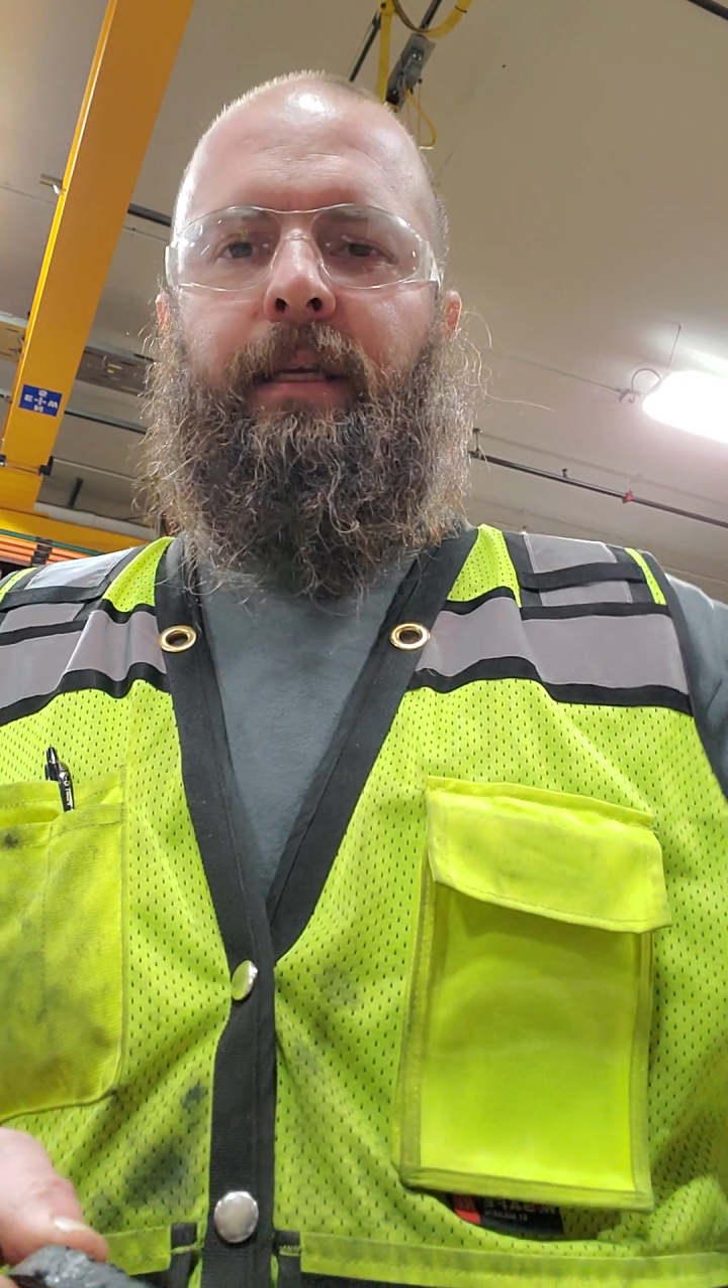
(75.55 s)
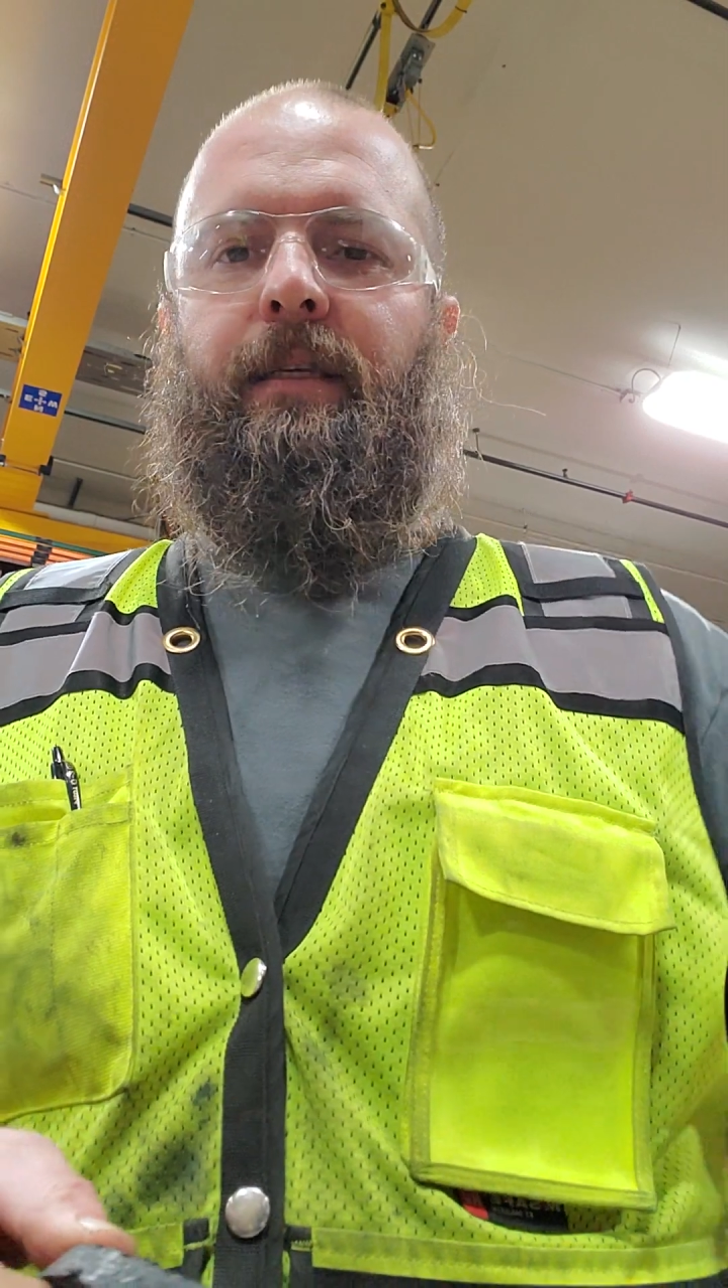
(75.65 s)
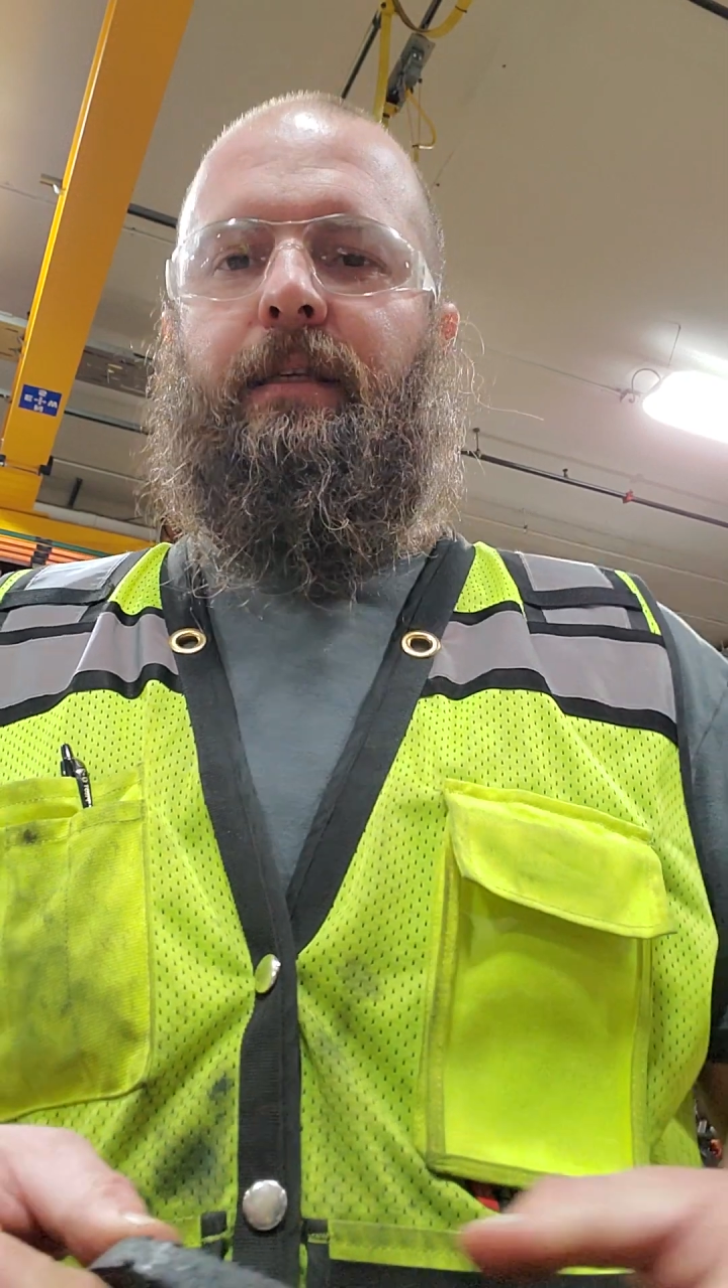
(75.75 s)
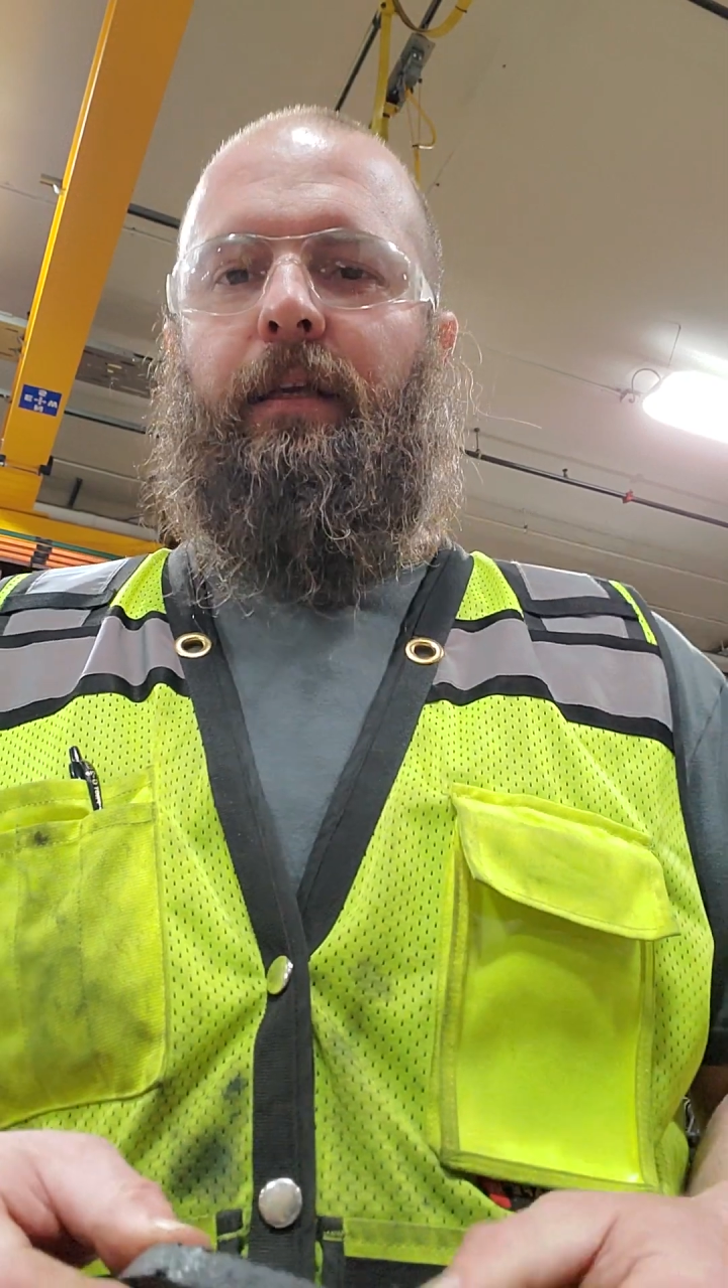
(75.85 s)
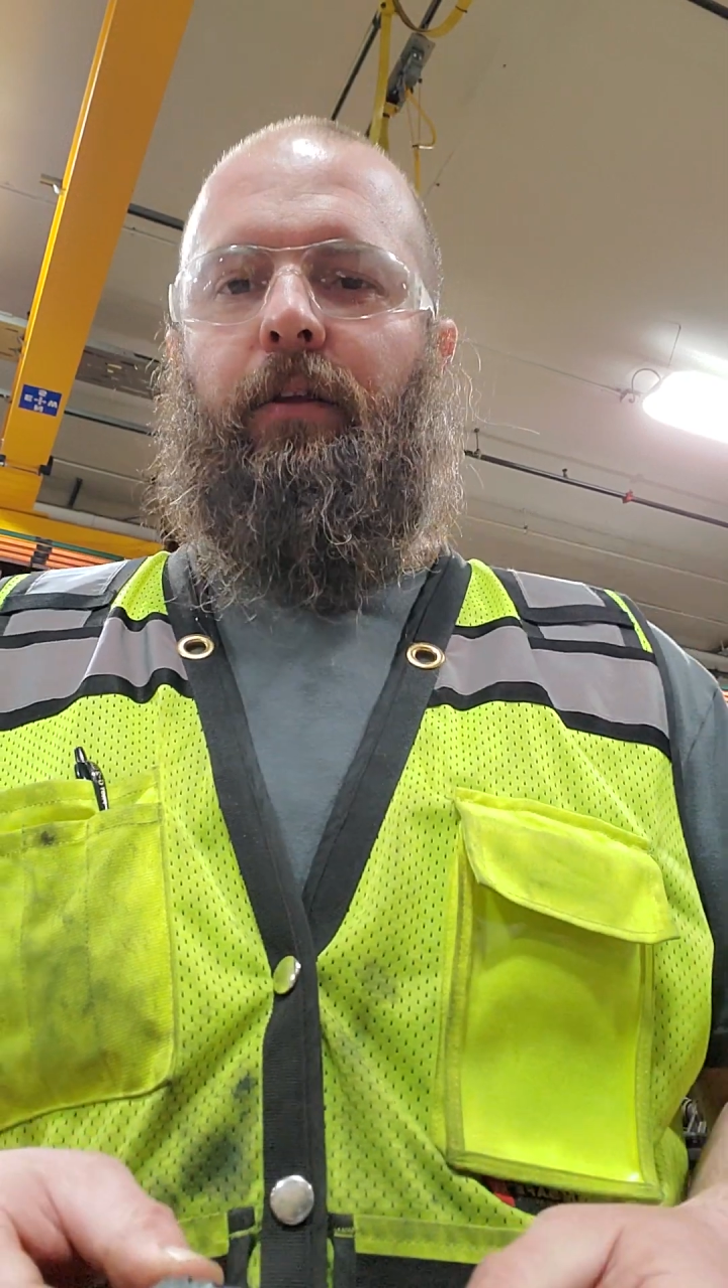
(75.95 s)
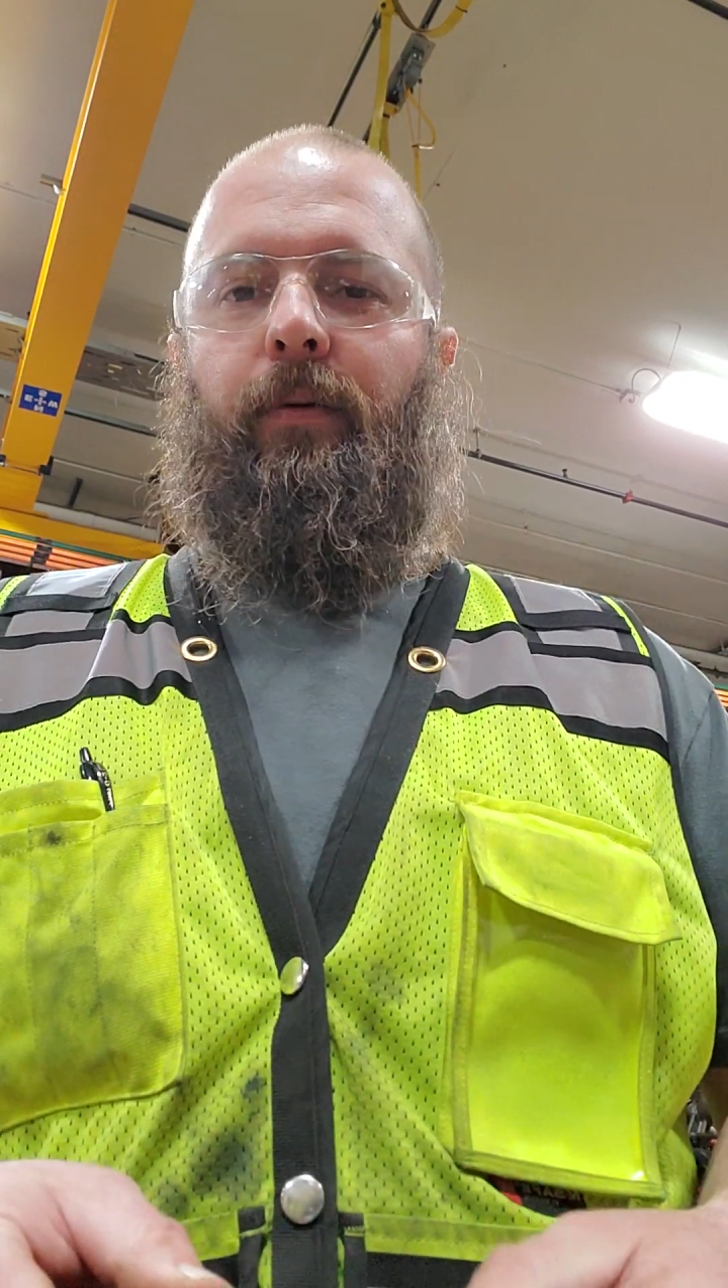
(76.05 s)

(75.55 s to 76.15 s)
seal